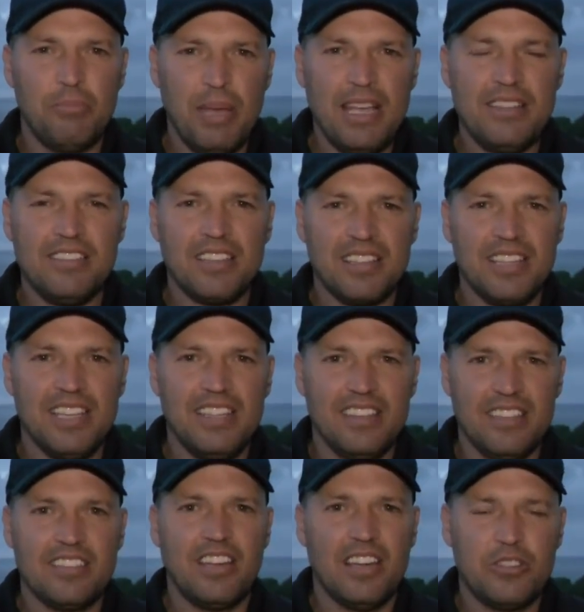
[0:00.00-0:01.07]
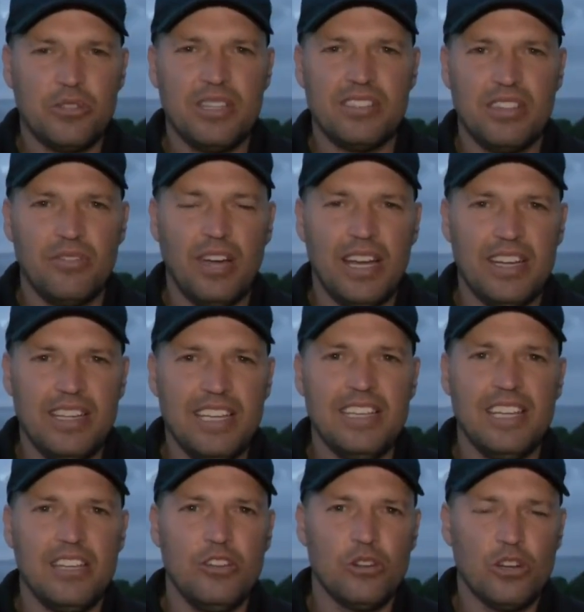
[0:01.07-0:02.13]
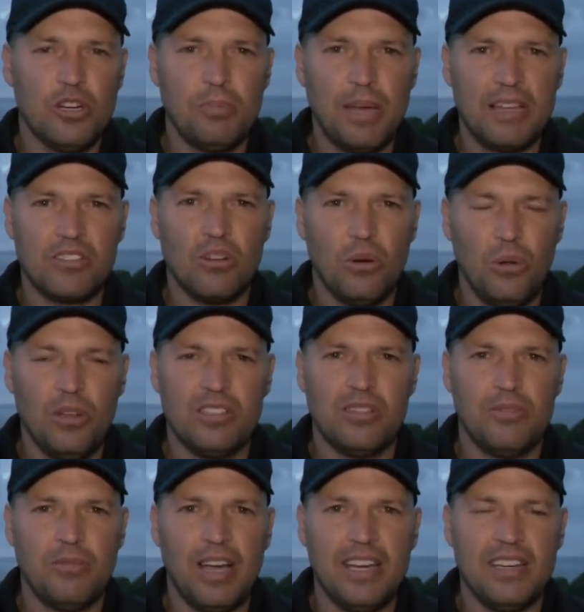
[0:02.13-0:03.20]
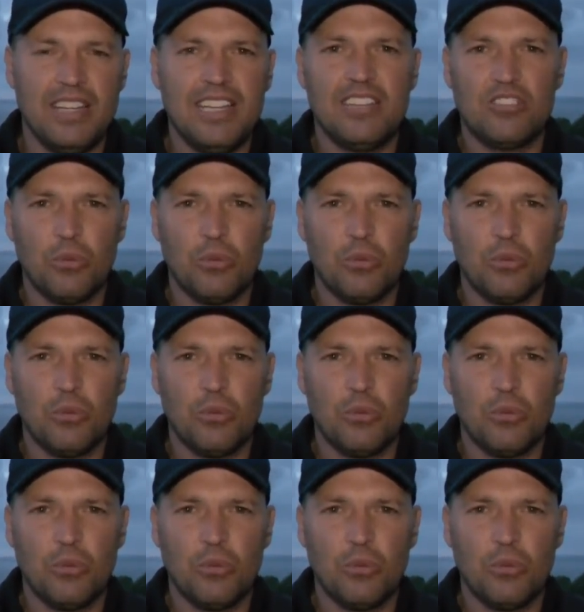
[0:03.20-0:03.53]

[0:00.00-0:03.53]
basically this country is invited in, and Europe as a whole is invited in.